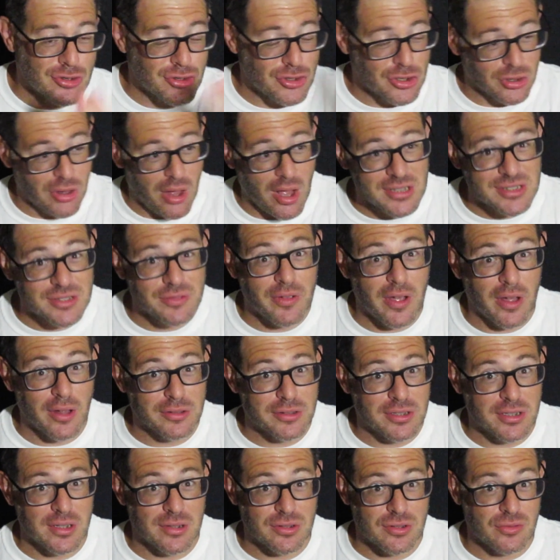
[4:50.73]
She lost to
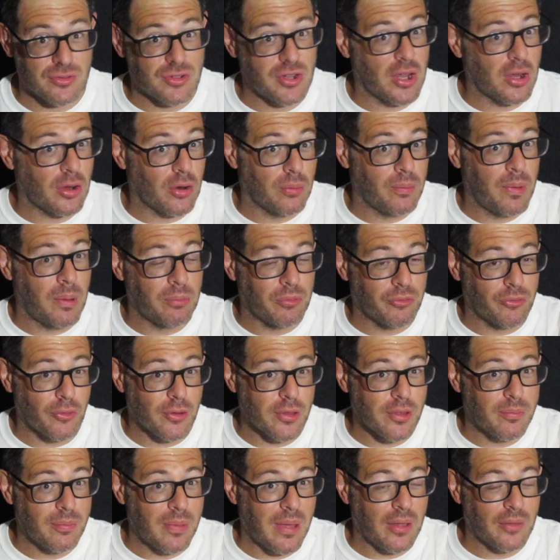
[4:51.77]
Valentina Shevchenko, remember, for
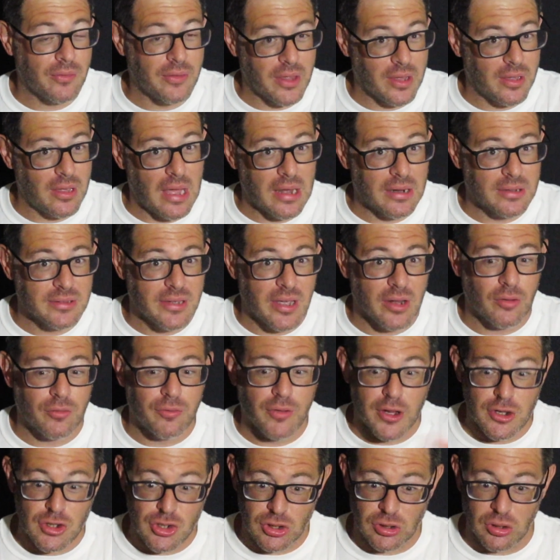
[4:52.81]
the belt. They had a title
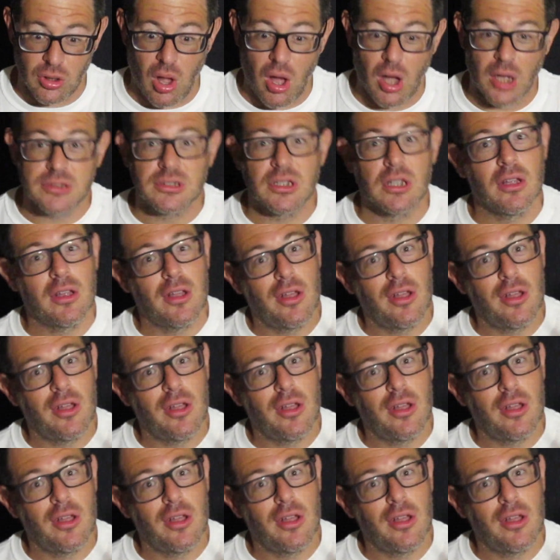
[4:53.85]
fight. She lost.